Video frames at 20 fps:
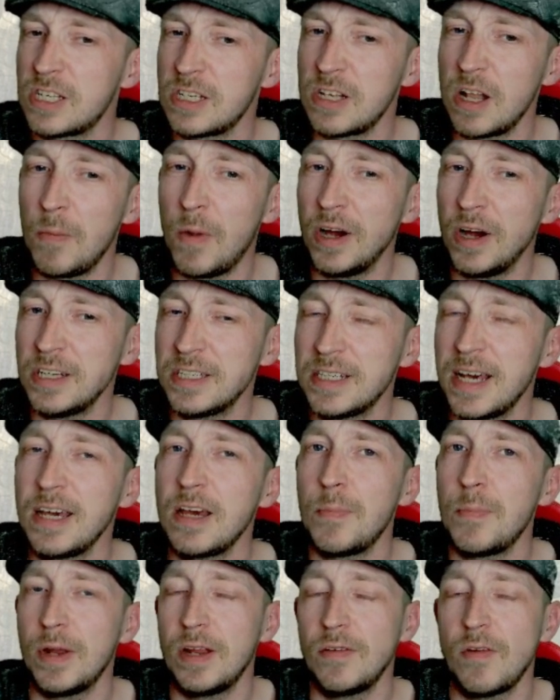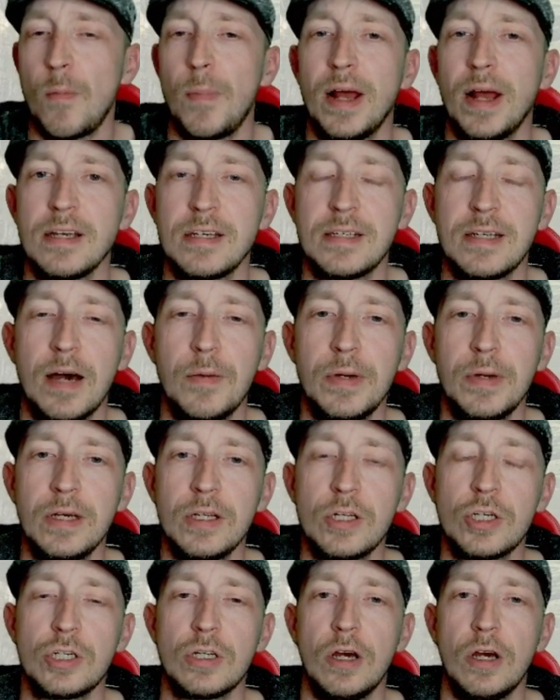might take a bit of a blast
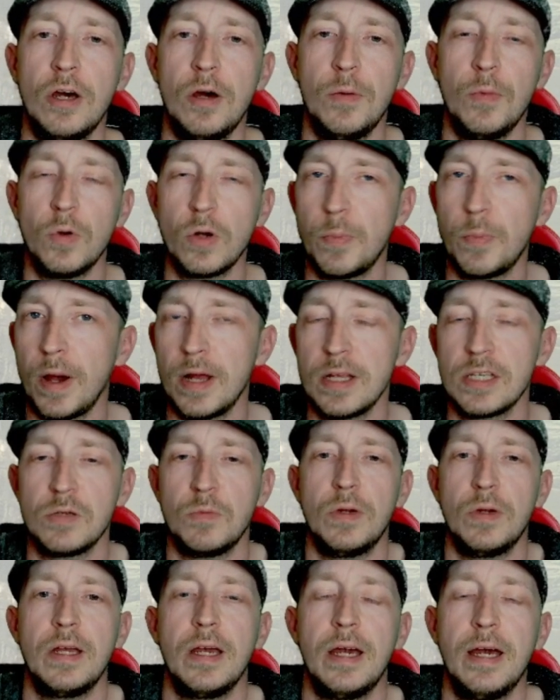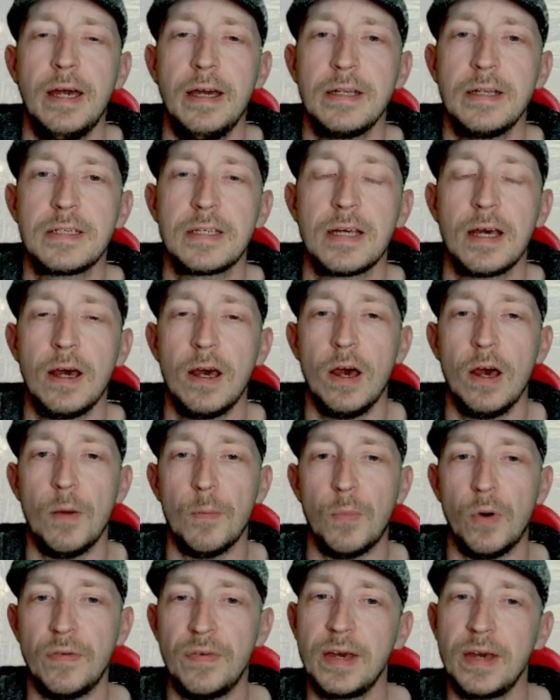damage, all depends on when you hit,
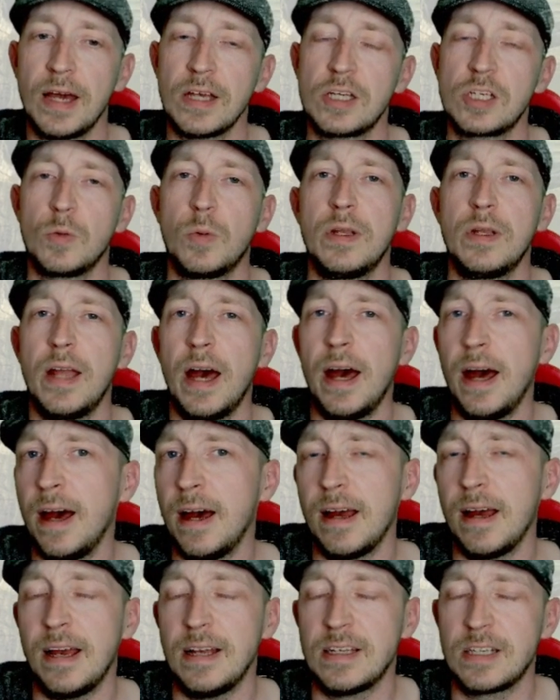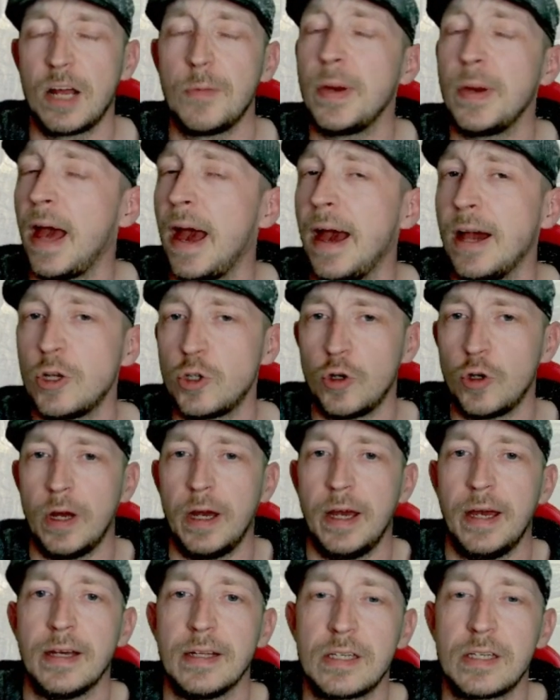but if you can get someone there, it's going to be extra
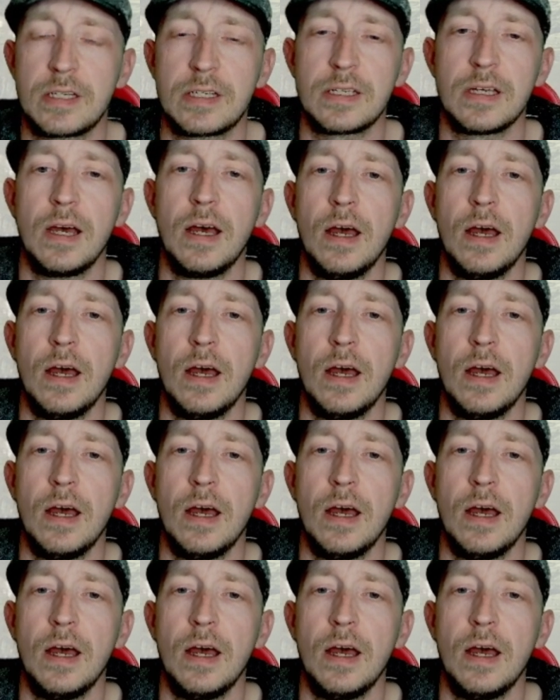hits.